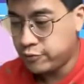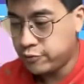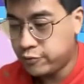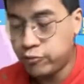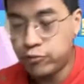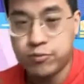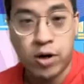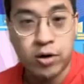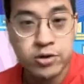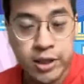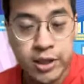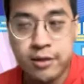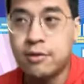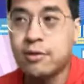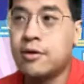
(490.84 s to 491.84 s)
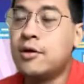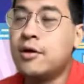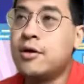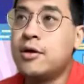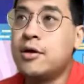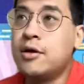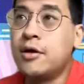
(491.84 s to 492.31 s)
through blockchain,
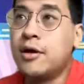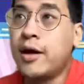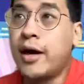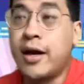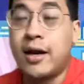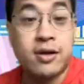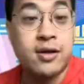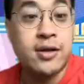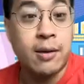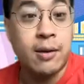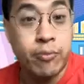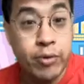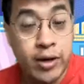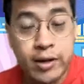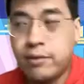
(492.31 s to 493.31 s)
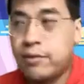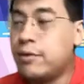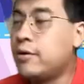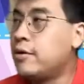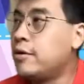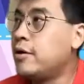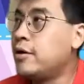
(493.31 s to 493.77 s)
and I think they are brilliant.
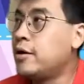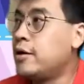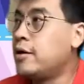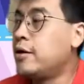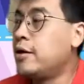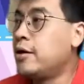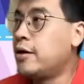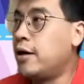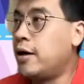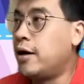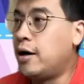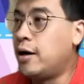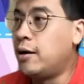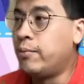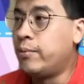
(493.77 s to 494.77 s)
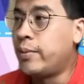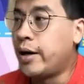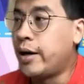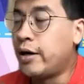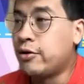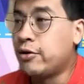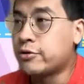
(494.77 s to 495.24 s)

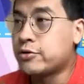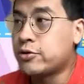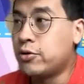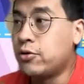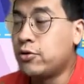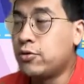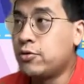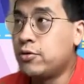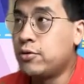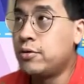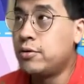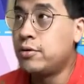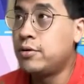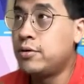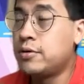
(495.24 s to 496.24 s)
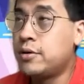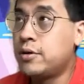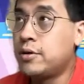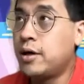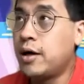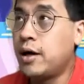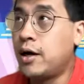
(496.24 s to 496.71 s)
And also,
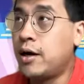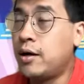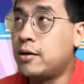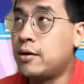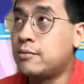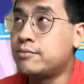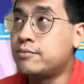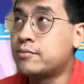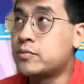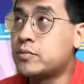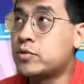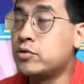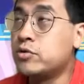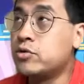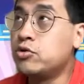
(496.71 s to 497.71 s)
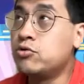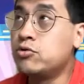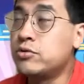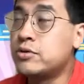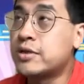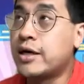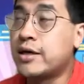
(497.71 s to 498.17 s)
so new
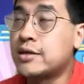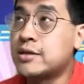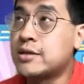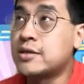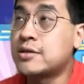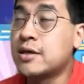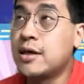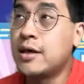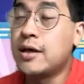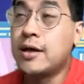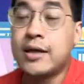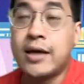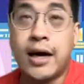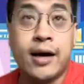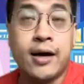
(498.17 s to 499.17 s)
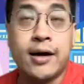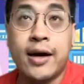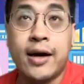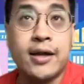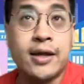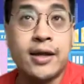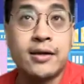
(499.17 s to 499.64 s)
use cases, yeah.
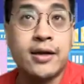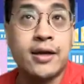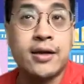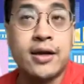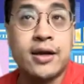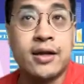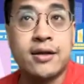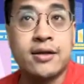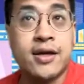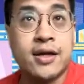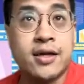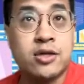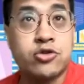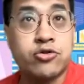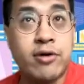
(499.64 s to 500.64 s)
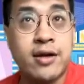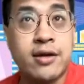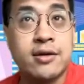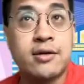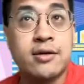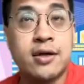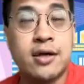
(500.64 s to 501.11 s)
And then I think the other
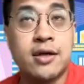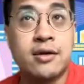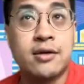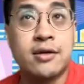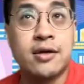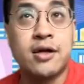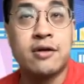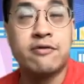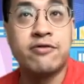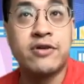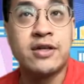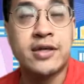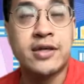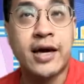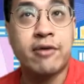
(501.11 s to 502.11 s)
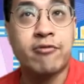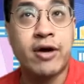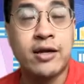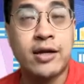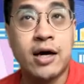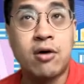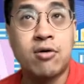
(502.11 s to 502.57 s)
trend in FinTech
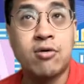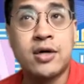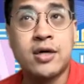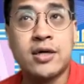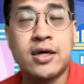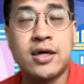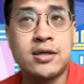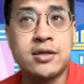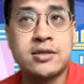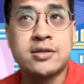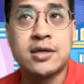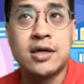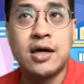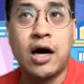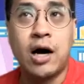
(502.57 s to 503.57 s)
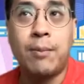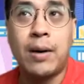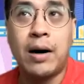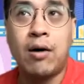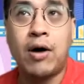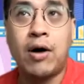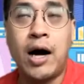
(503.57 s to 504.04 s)
right now, it's
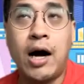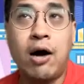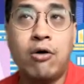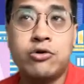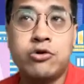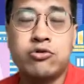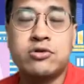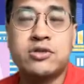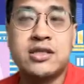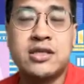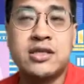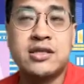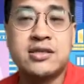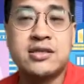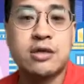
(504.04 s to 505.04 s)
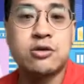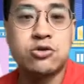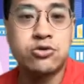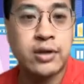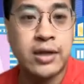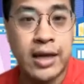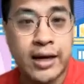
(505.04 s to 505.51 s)
about how you
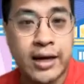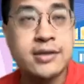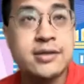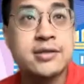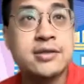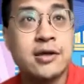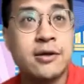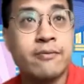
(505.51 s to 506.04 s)
decentralize